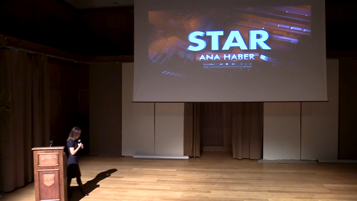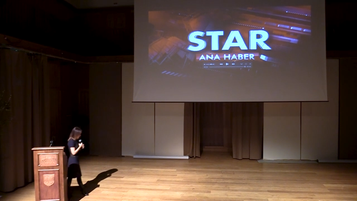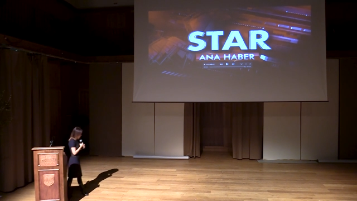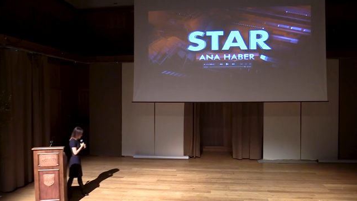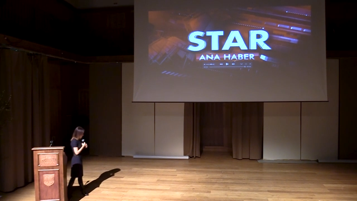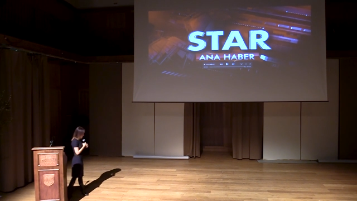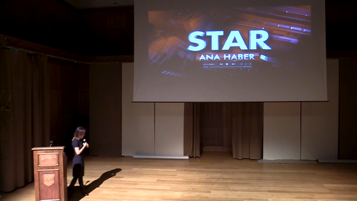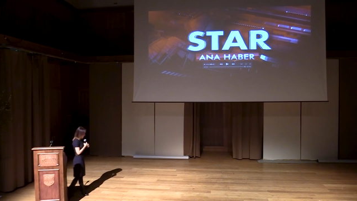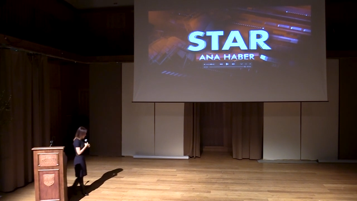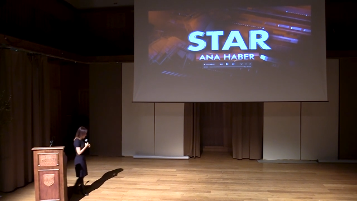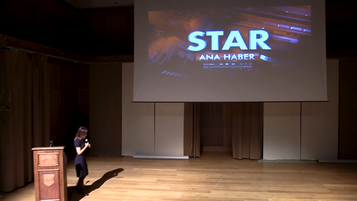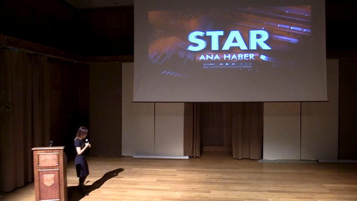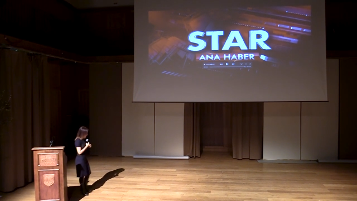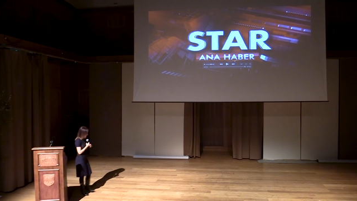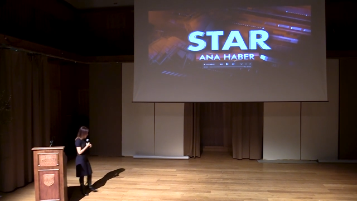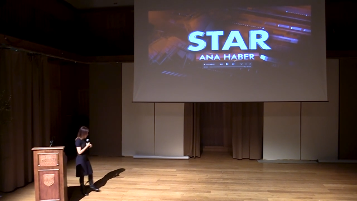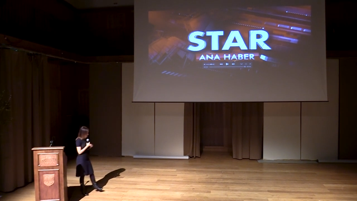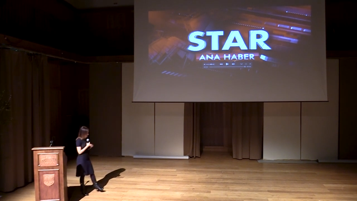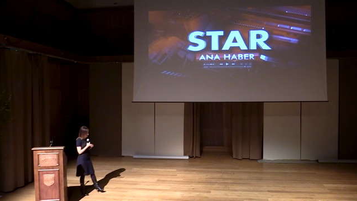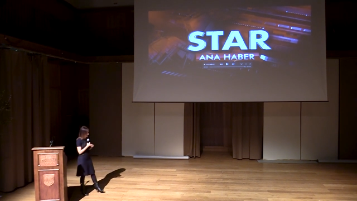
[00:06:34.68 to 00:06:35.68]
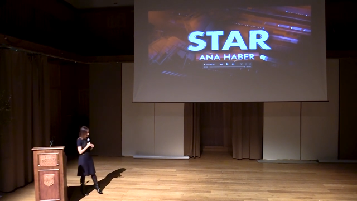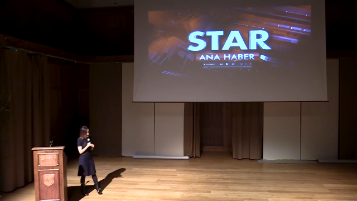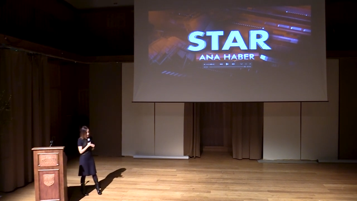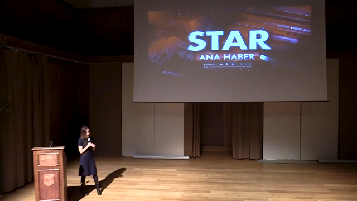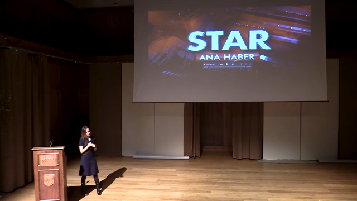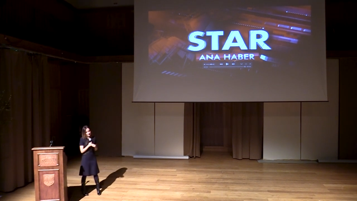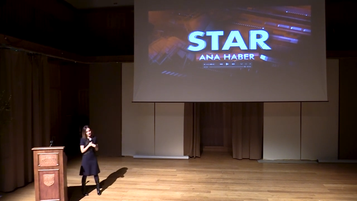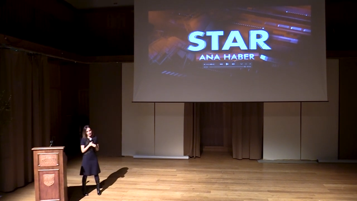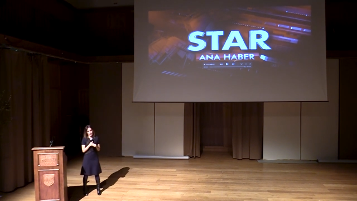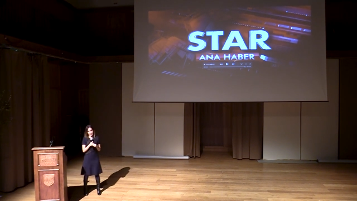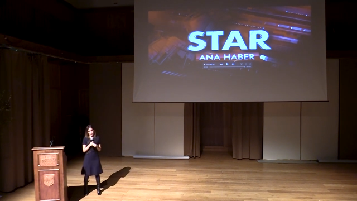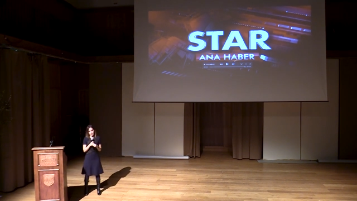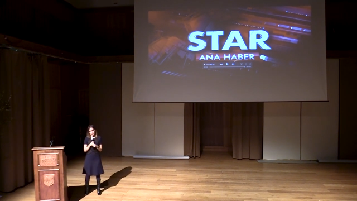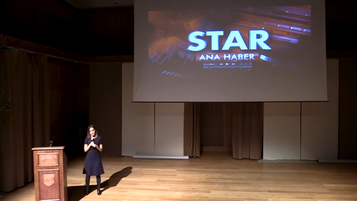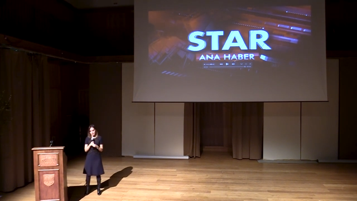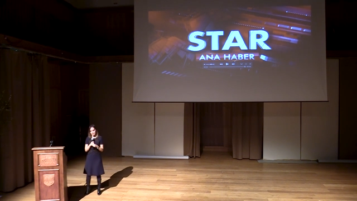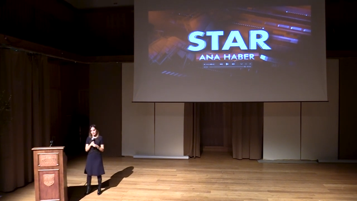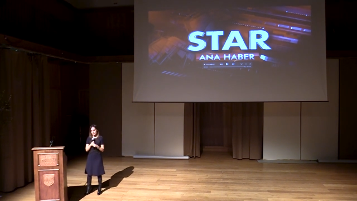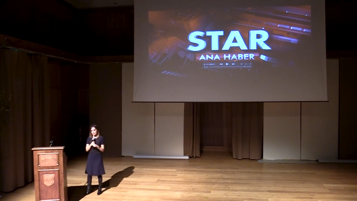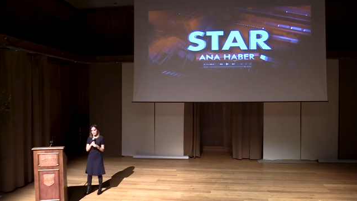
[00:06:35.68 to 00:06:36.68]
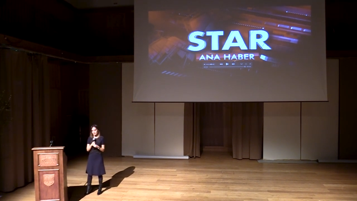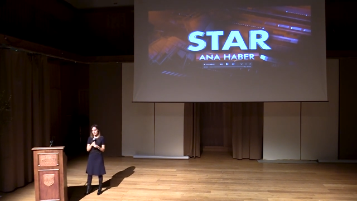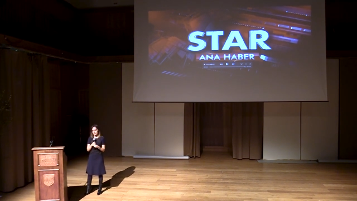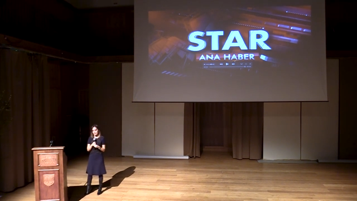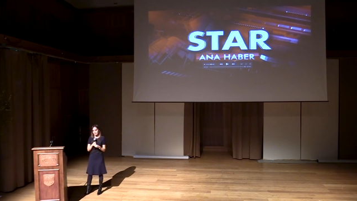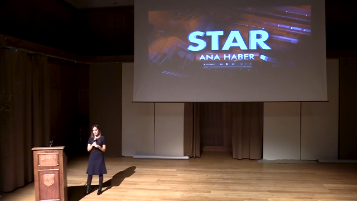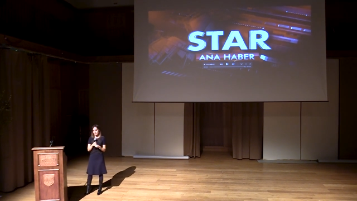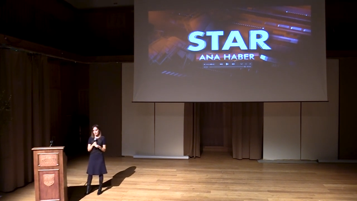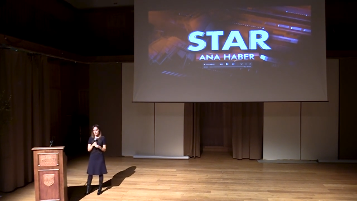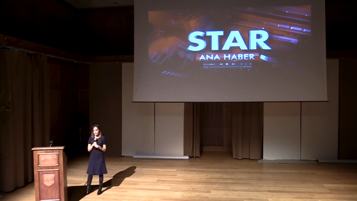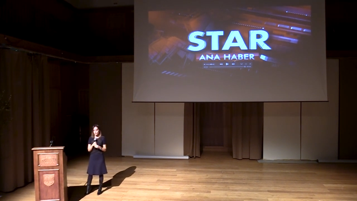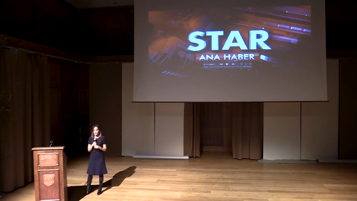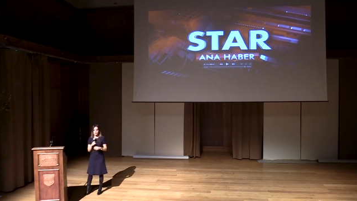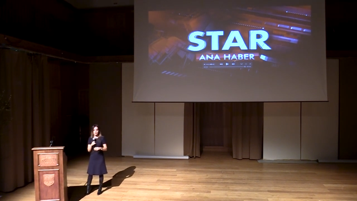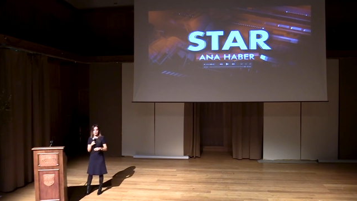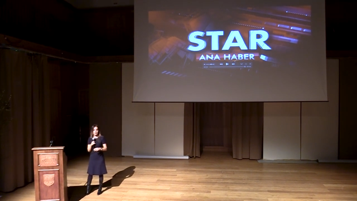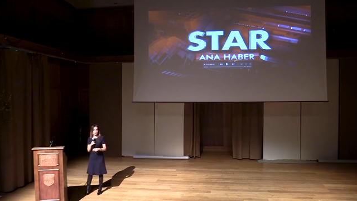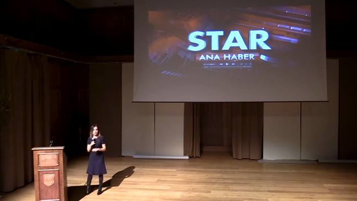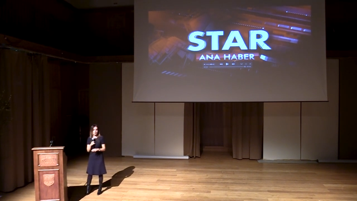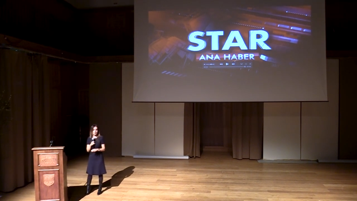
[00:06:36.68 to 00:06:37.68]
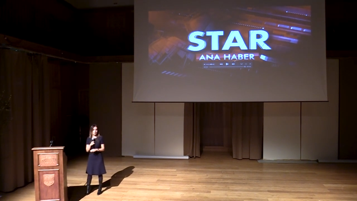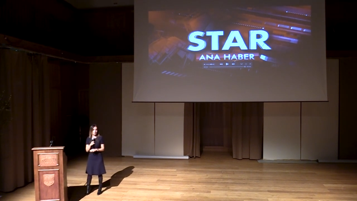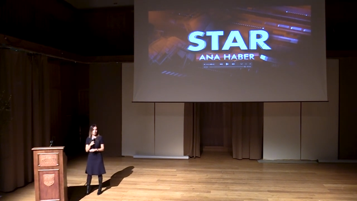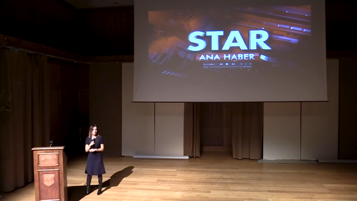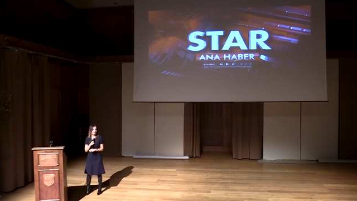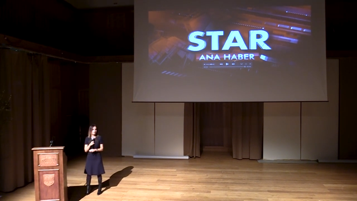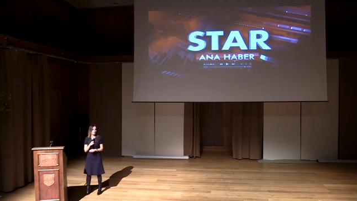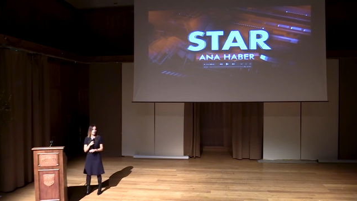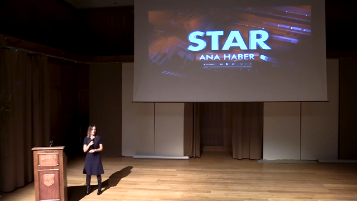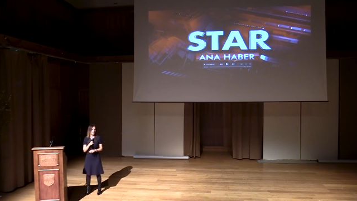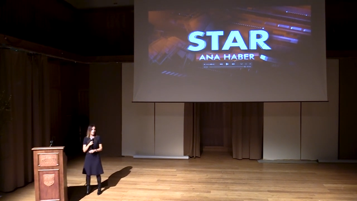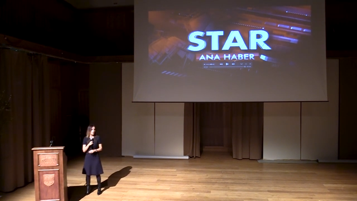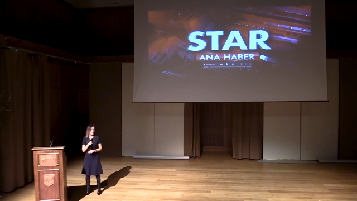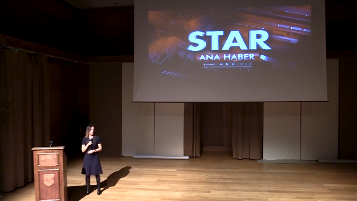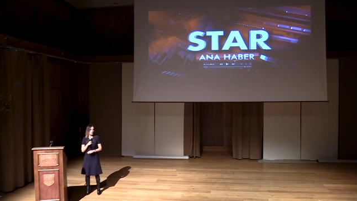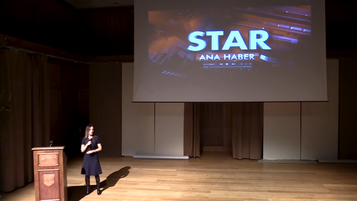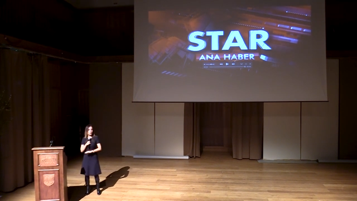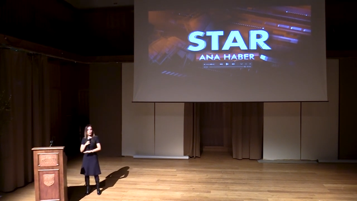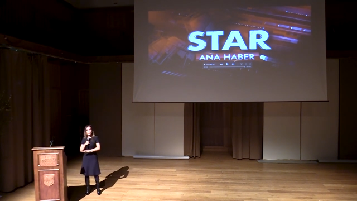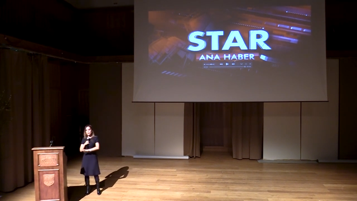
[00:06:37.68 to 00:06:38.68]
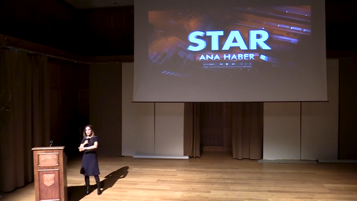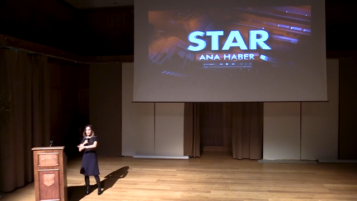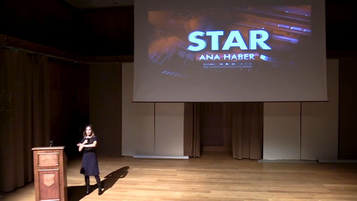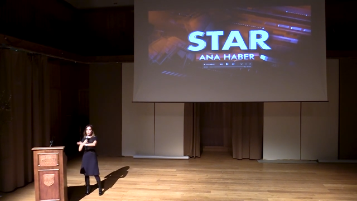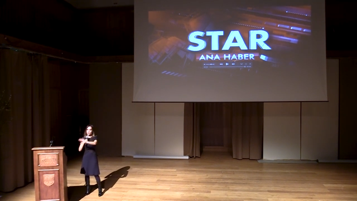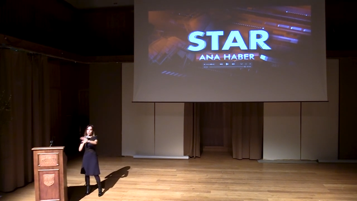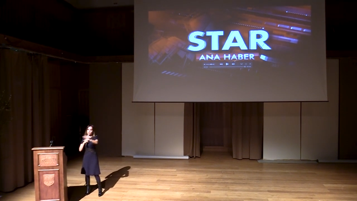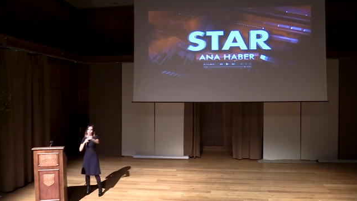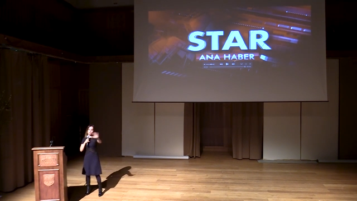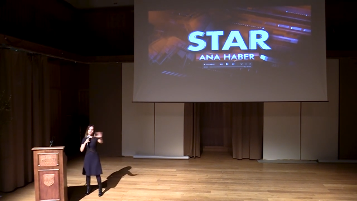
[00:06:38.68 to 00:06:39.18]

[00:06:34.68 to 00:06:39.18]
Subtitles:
[unreadable: no face in view]